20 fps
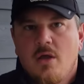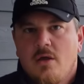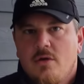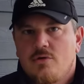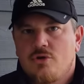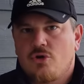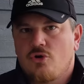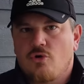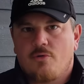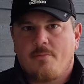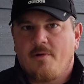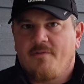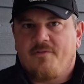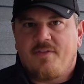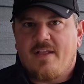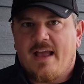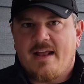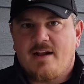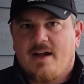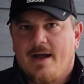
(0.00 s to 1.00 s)
to normal
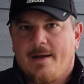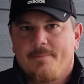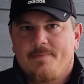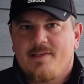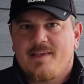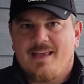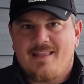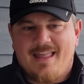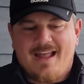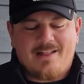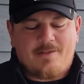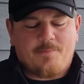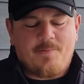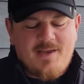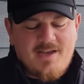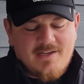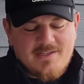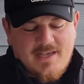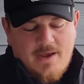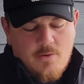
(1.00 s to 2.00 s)
flight ops. And that's
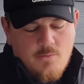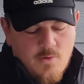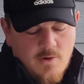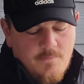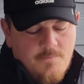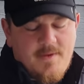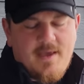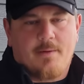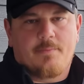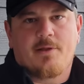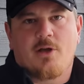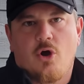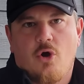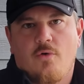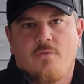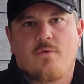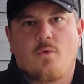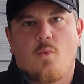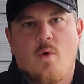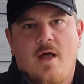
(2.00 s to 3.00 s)
because I wouldn't be able to
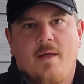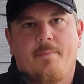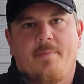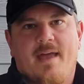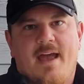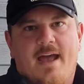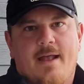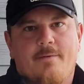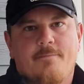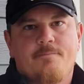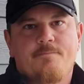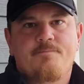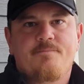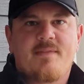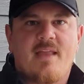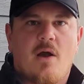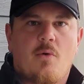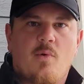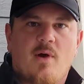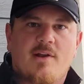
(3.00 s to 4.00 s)
overwhelm that.
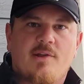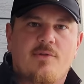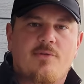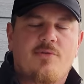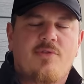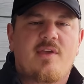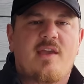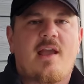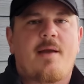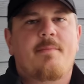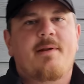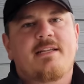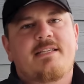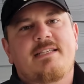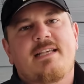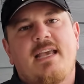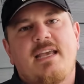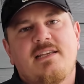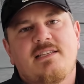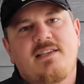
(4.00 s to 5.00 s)
Now, one other thing I'm gonna
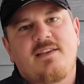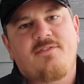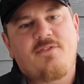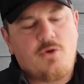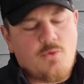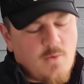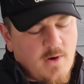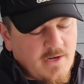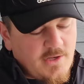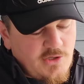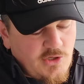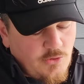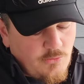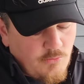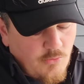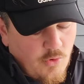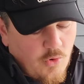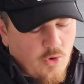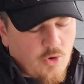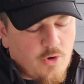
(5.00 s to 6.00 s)
say is if you wanna do
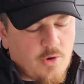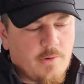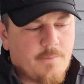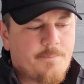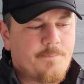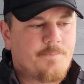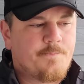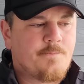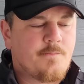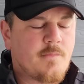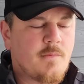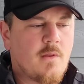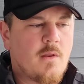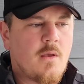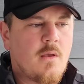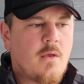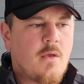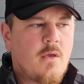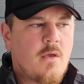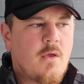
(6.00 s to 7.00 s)
more
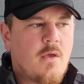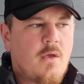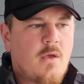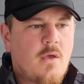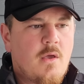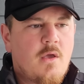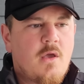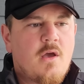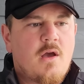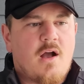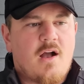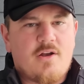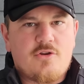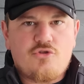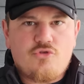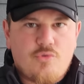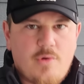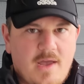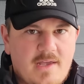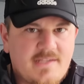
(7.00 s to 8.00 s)

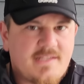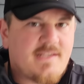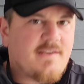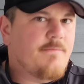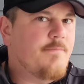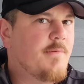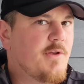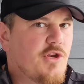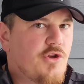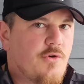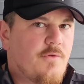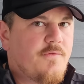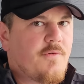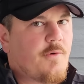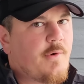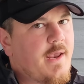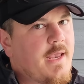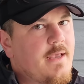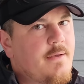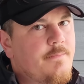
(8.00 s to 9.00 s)
aggressive
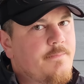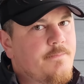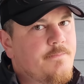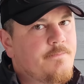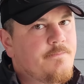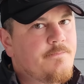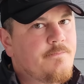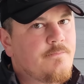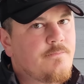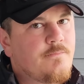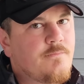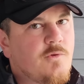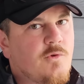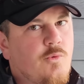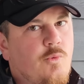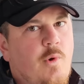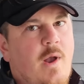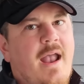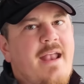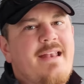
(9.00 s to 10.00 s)
maneuvering,
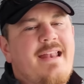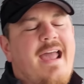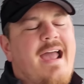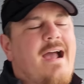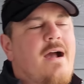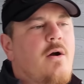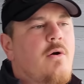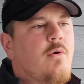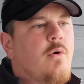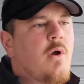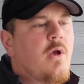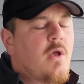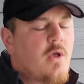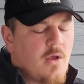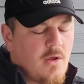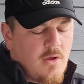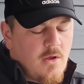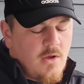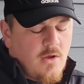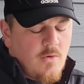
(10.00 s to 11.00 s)
right now
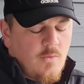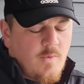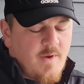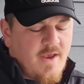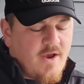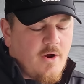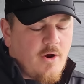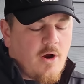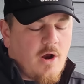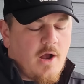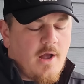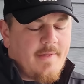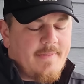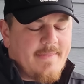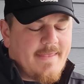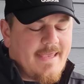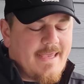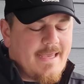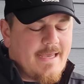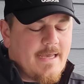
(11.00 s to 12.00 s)
we are on
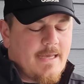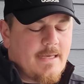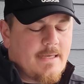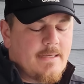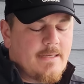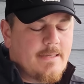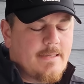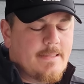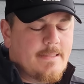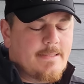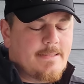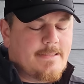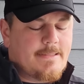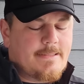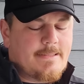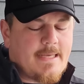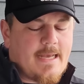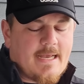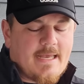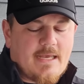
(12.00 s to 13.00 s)
the
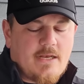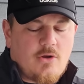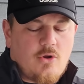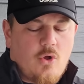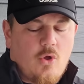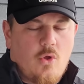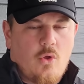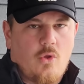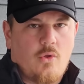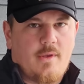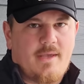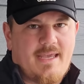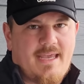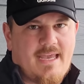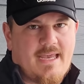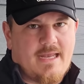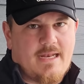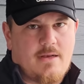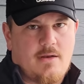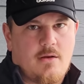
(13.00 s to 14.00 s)
second hole
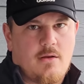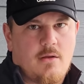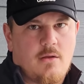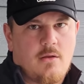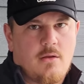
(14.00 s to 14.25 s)
in